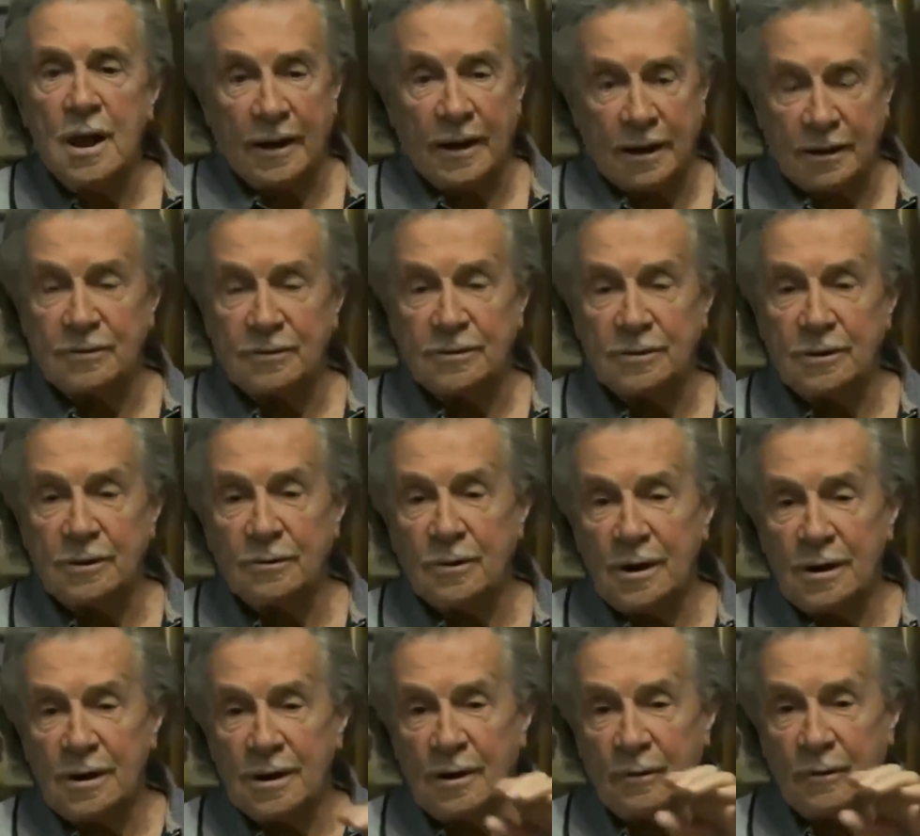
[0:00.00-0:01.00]
I can see it
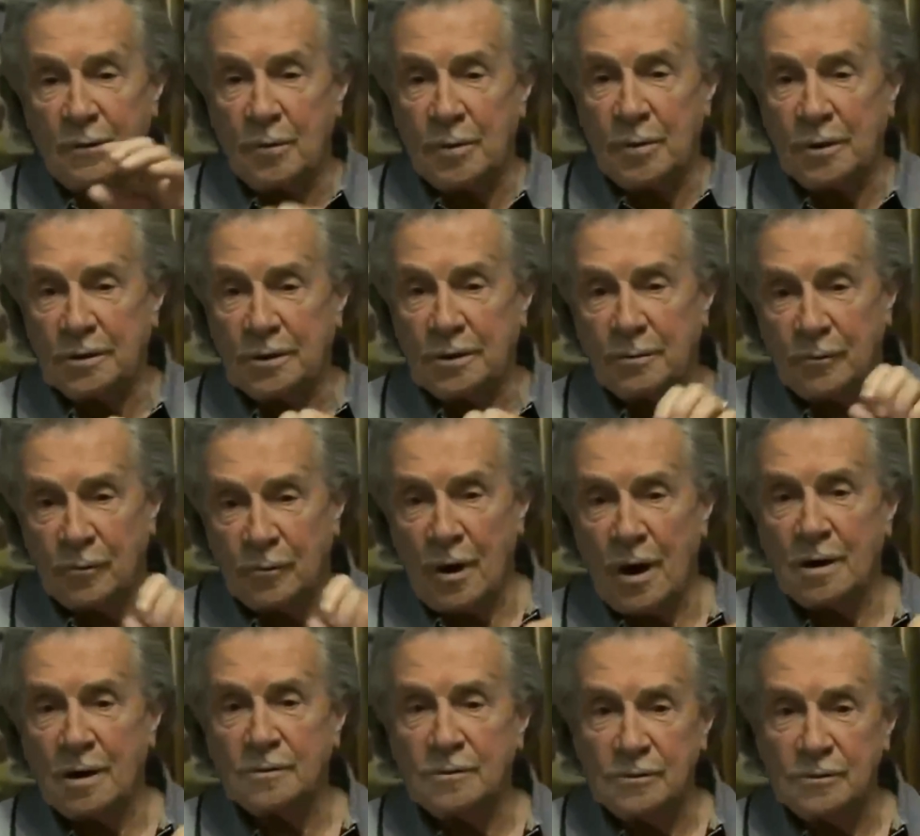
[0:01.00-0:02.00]
right now. We picked up
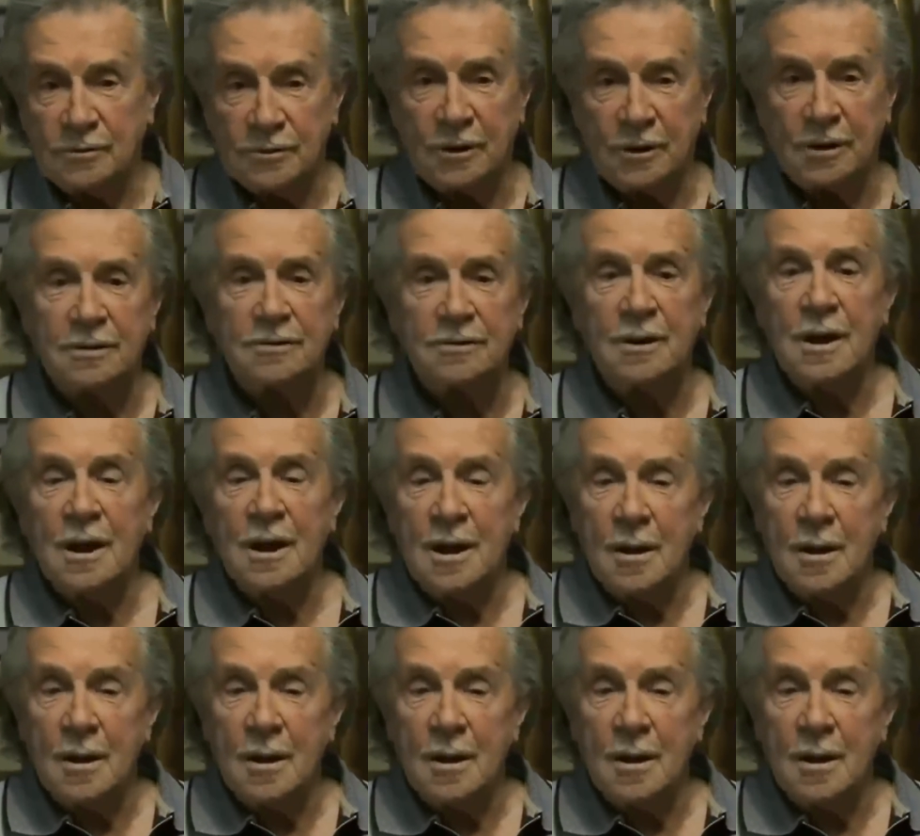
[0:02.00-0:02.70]
rocks and sticks,